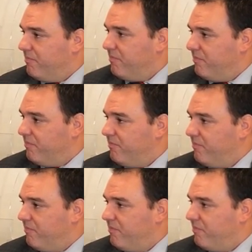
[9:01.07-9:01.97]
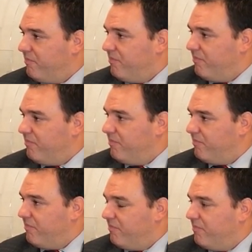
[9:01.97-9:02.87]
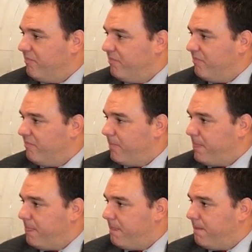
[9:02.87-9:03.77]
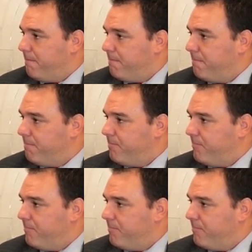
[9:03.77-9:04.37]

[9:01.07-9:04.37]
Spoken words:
No words are spoken by the person on screen.